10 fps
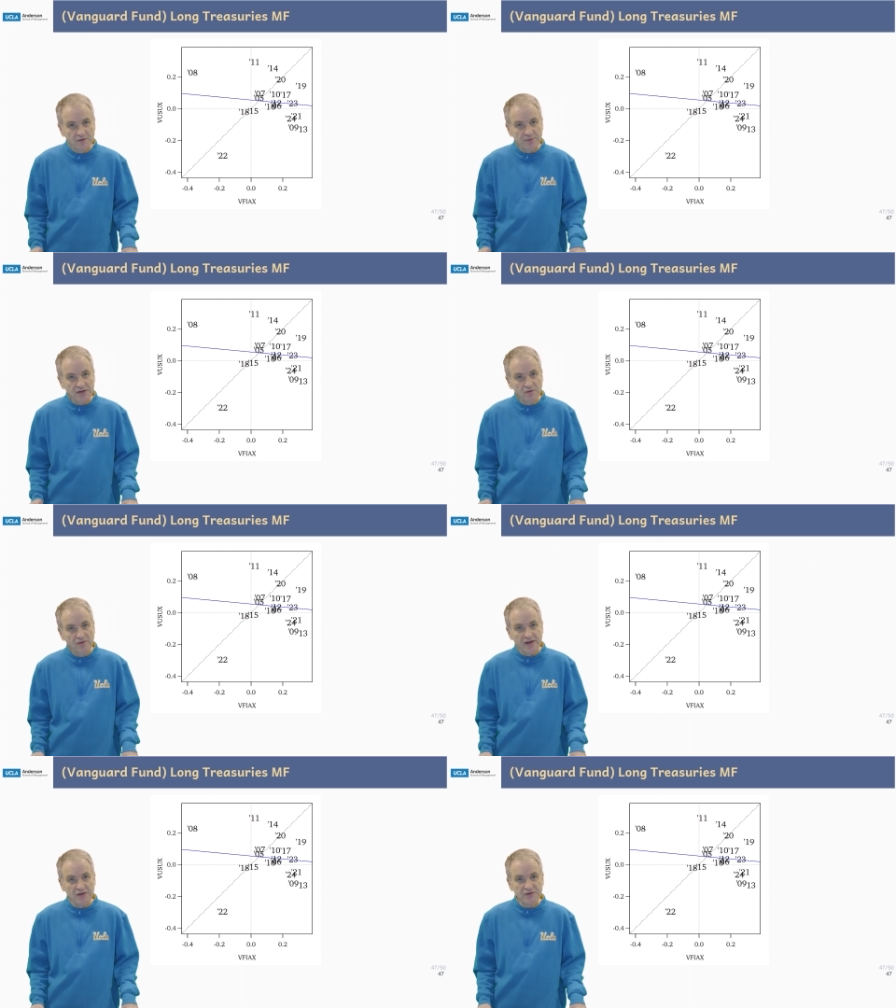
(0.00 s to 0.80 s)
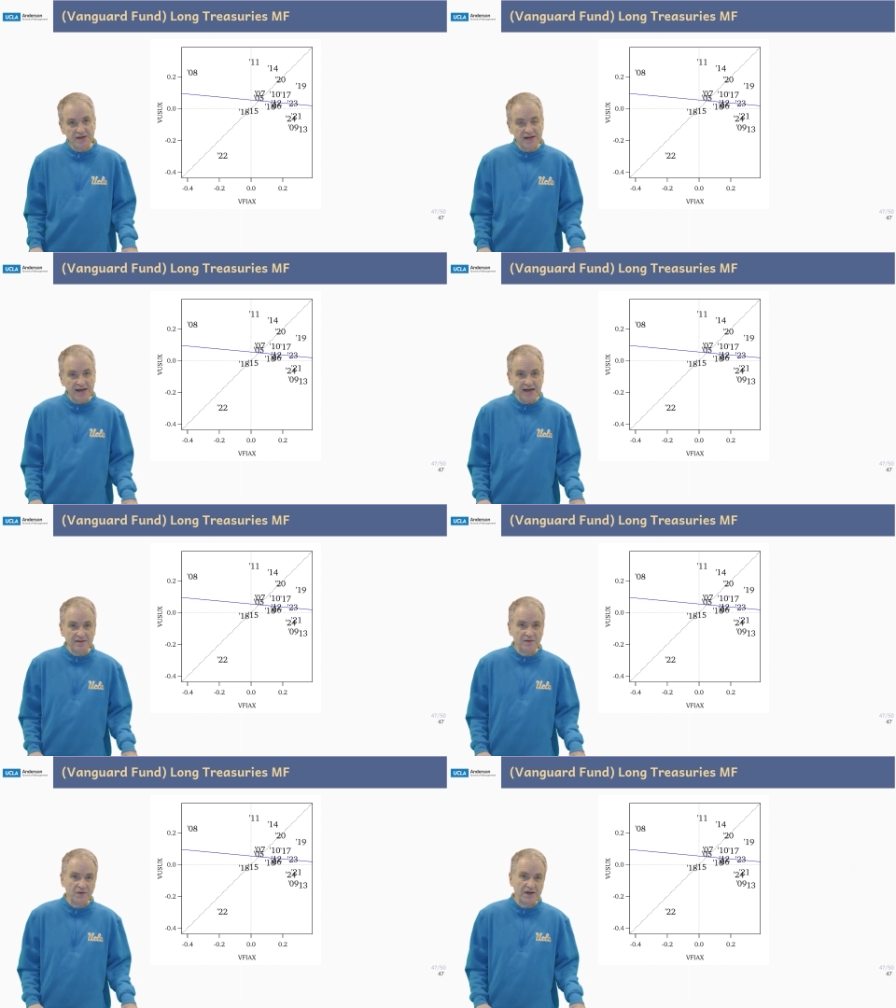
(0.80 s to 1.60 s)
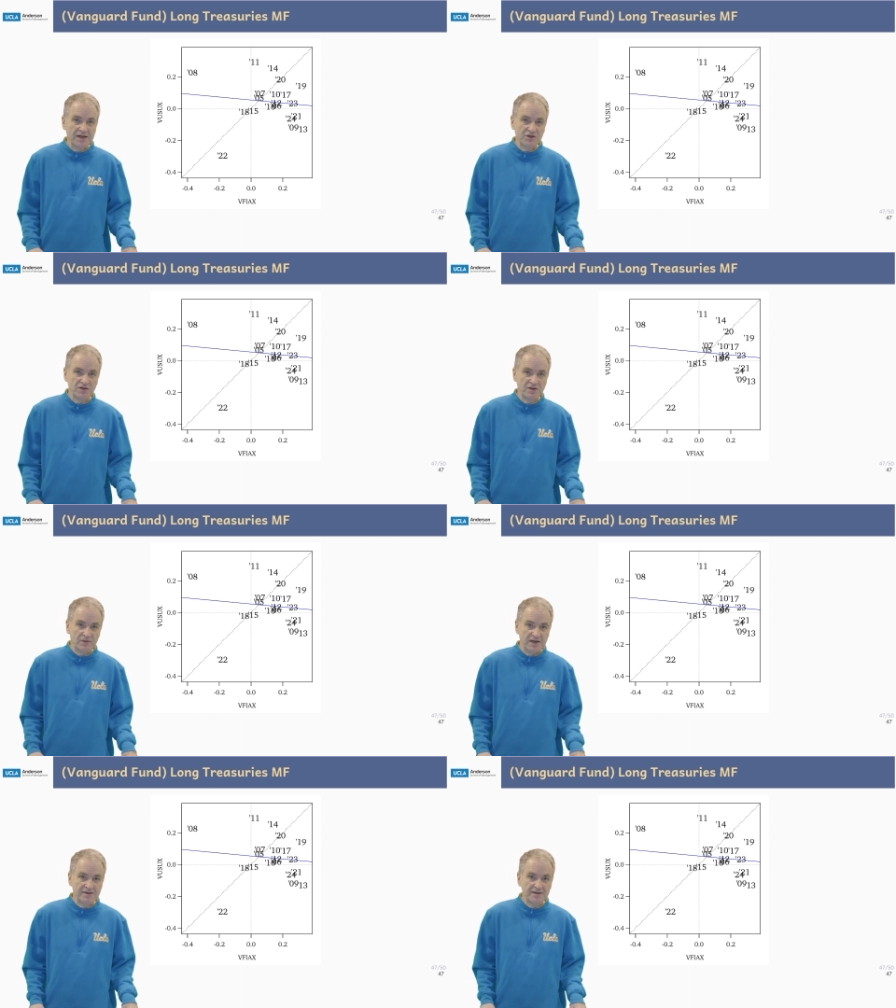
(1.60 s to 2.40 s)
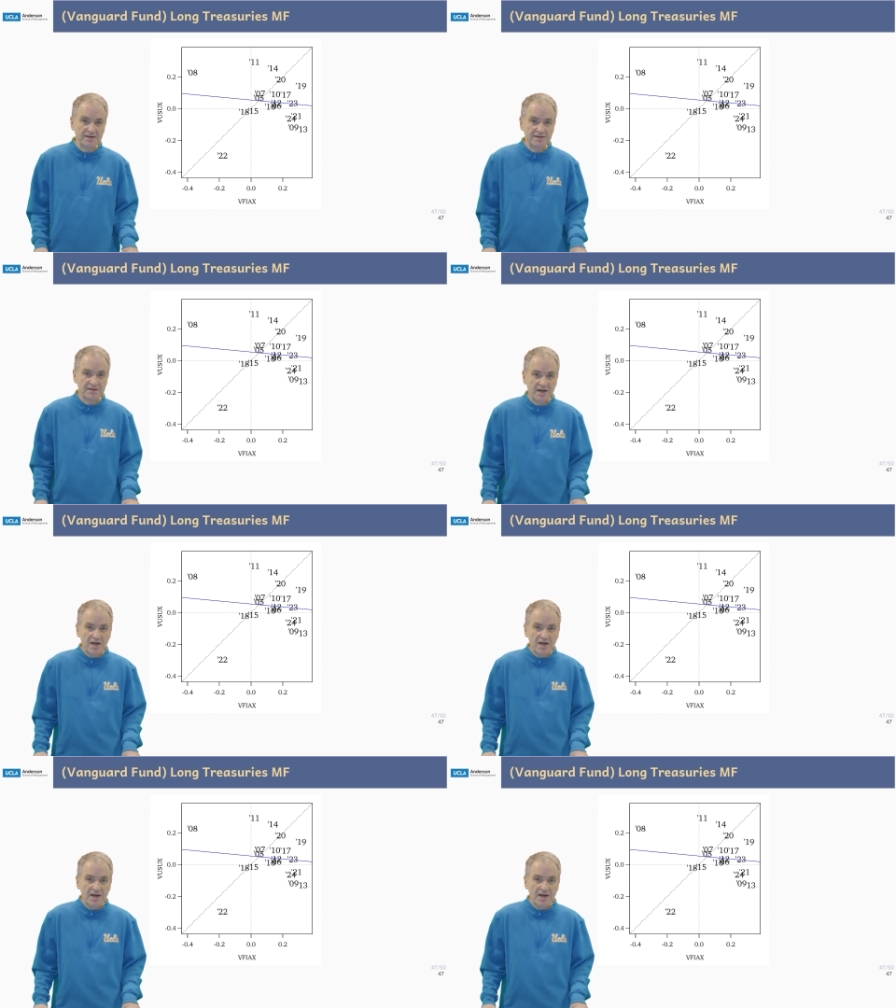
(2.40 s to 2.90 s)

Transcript: by 2008, the financial crisis,